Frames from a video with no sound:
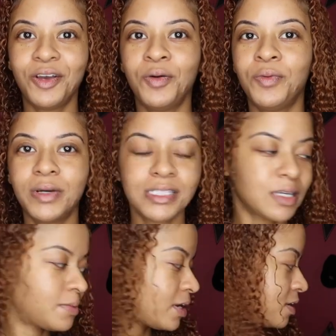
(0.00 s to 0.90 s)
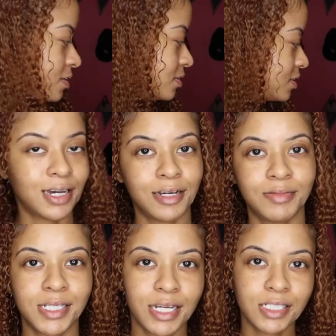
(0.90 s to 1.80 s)
But what's up, y'all?
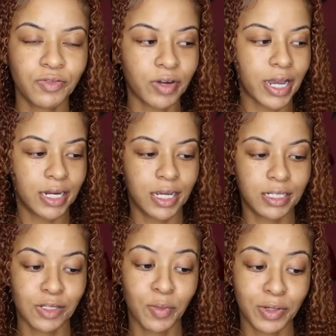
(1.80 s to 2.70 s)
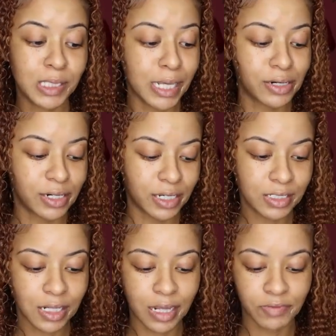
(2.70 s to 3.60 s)
Today's Friday. It's almost Saturday.
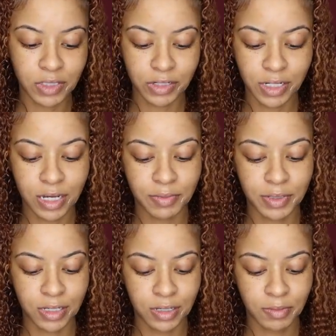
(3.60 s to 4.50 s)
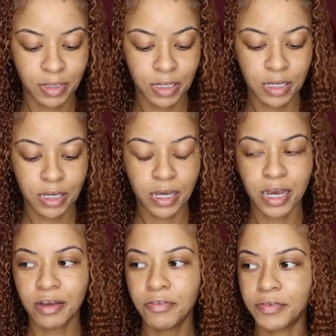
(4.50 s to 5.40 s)
It's 11:39 p.m.
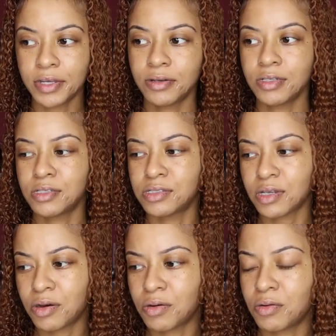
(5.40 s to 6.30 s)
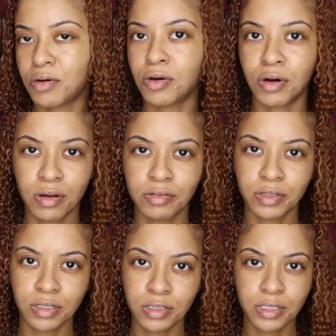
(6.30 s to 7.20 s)
I felt so off
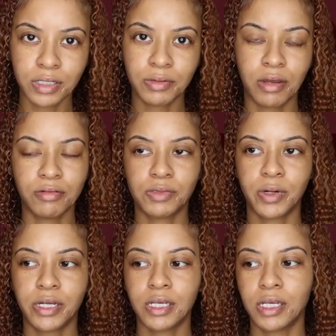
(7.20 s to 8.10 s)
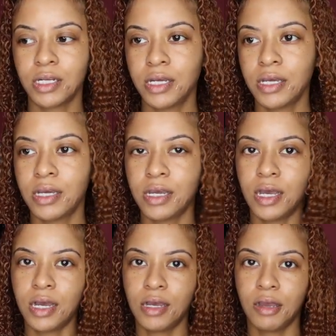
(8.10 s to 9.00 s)
earlier when I was working.
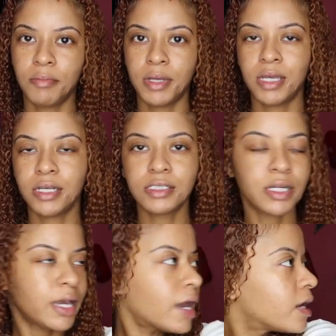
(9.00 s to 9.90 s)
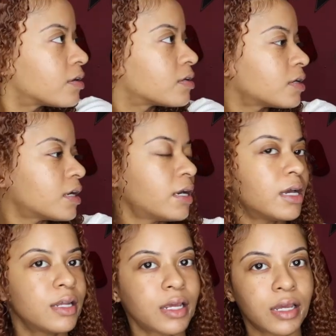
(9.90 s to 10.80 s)
Yesterday I had a
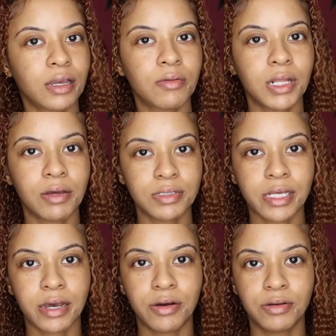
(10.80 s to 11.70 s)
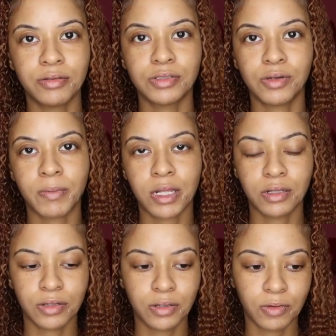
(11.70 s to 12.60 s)
headache while I was out doing my
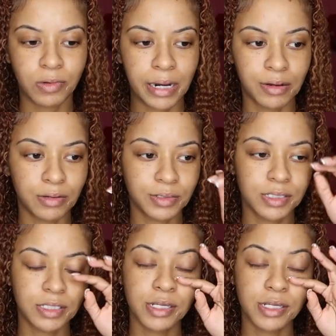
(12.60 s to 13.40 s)
little rounds.